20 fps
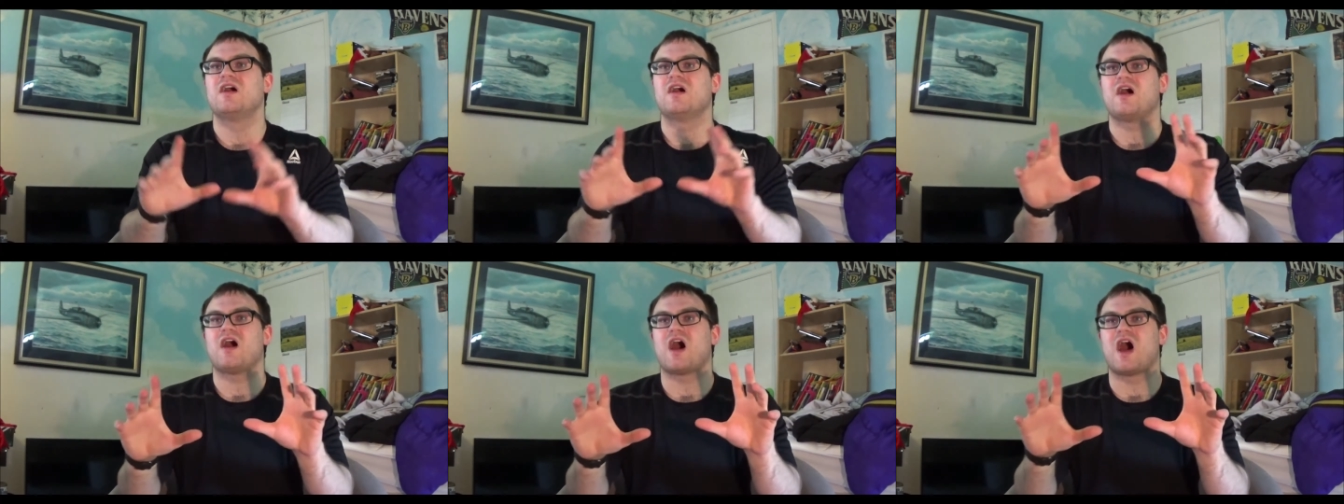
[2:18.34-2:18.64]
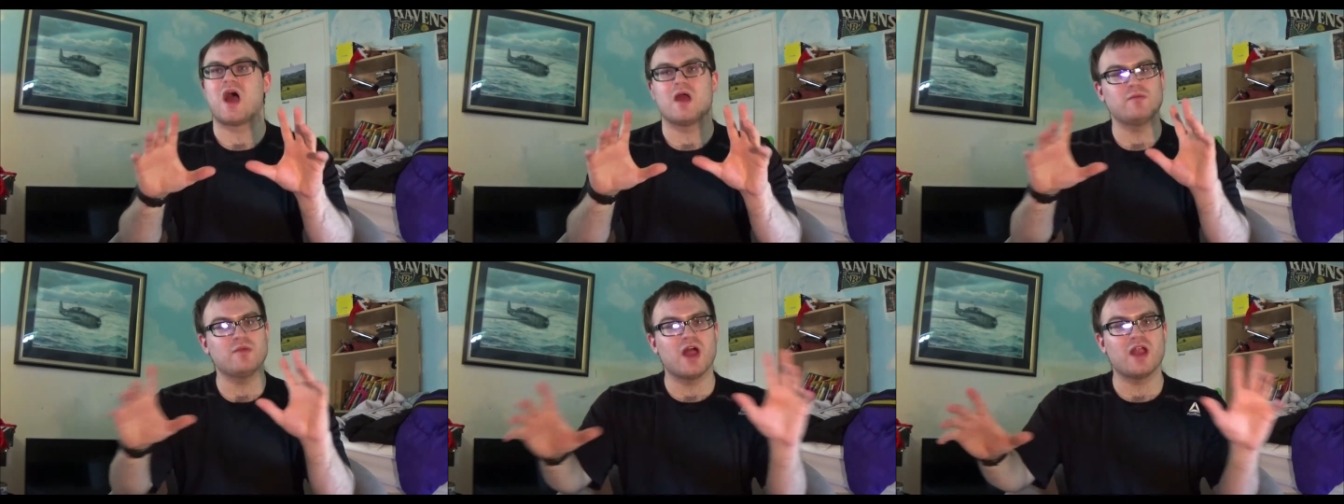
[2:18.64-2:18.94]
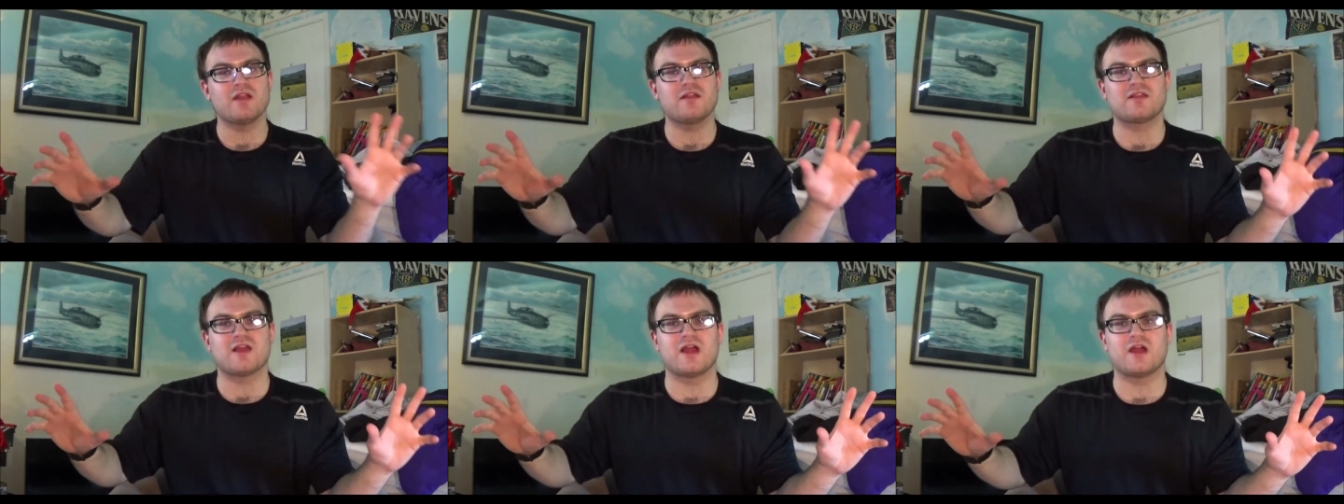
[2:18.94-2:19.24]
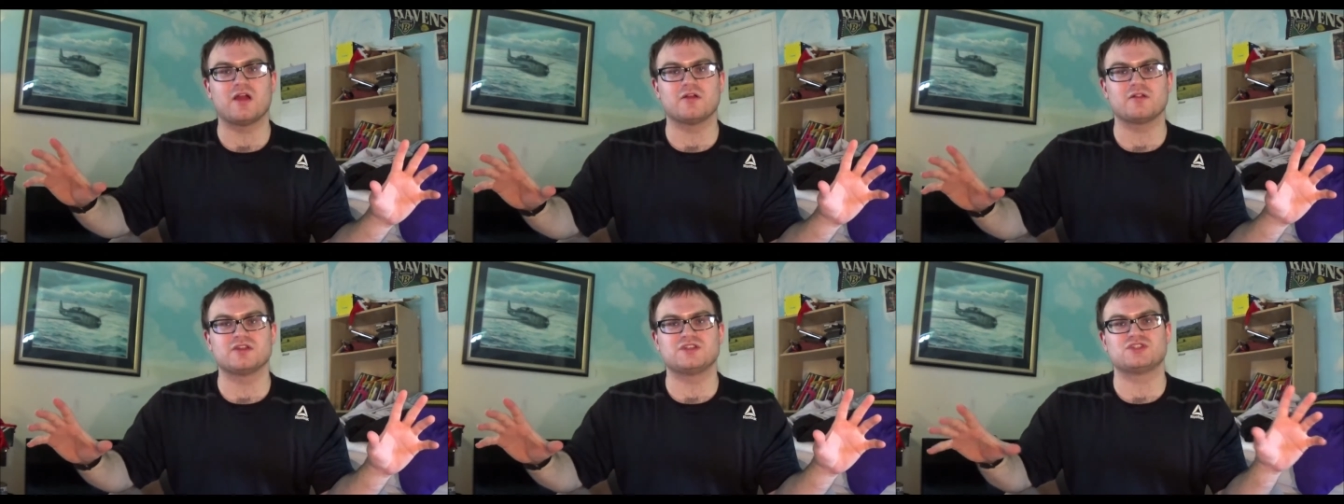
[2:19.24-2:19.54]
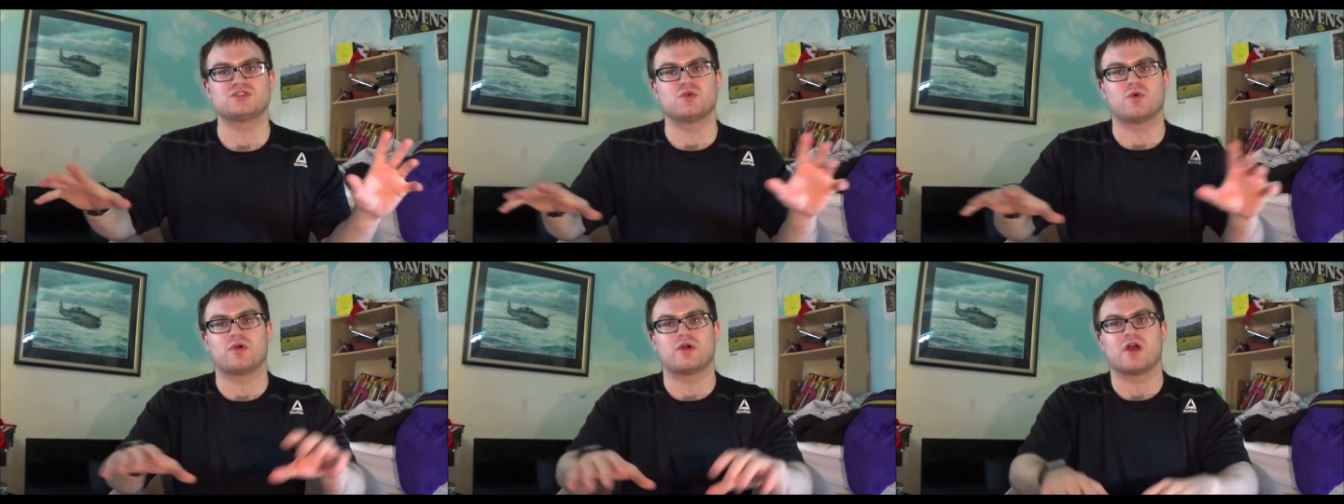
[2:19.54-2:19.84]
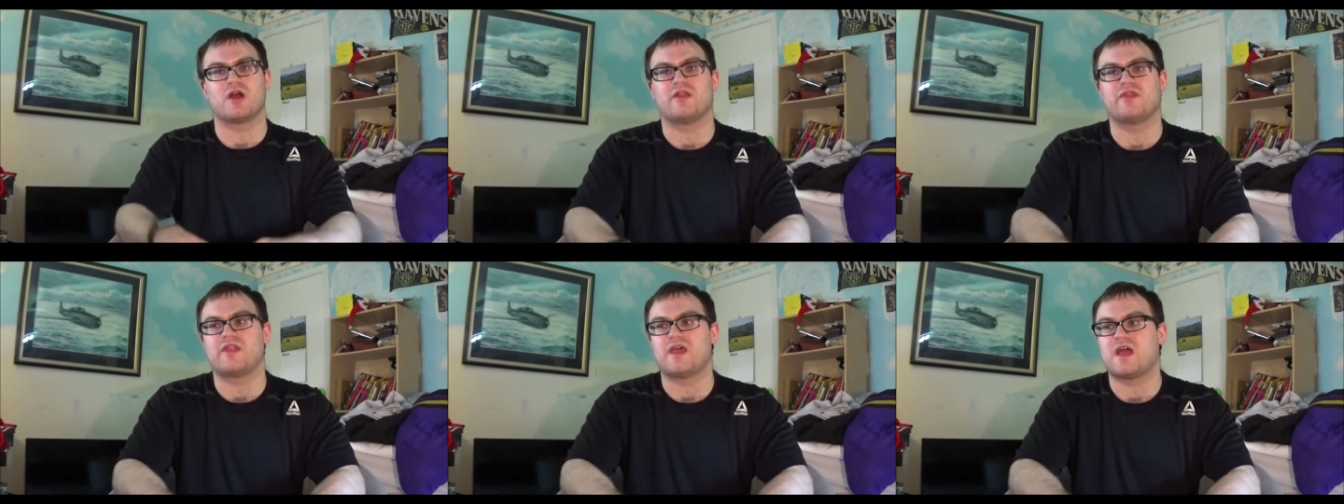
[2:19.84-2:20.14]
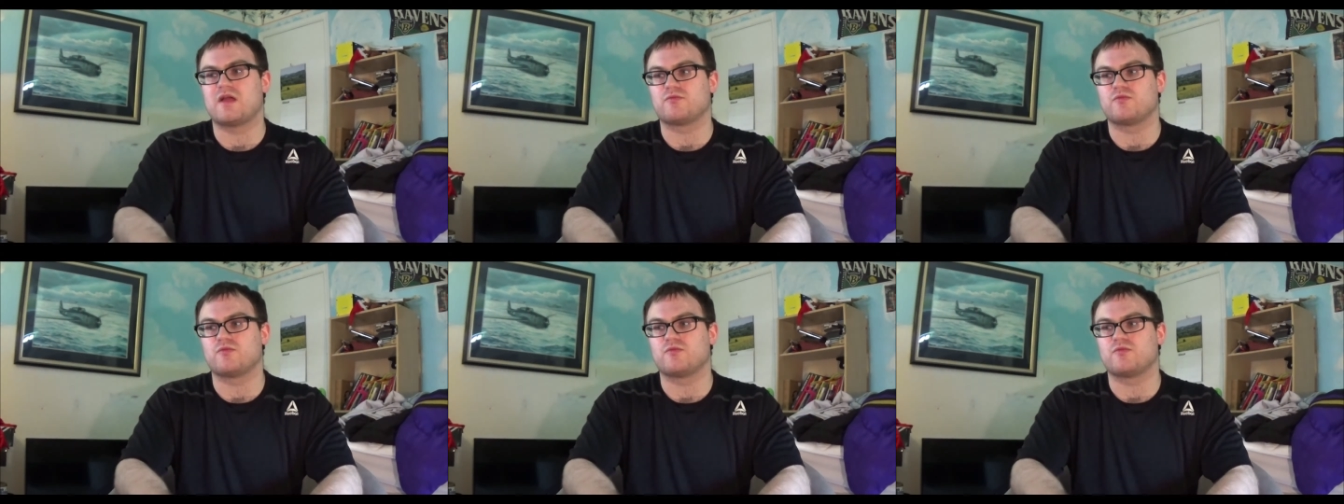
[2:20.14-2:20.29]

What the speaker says: I'm not entirely sure on that.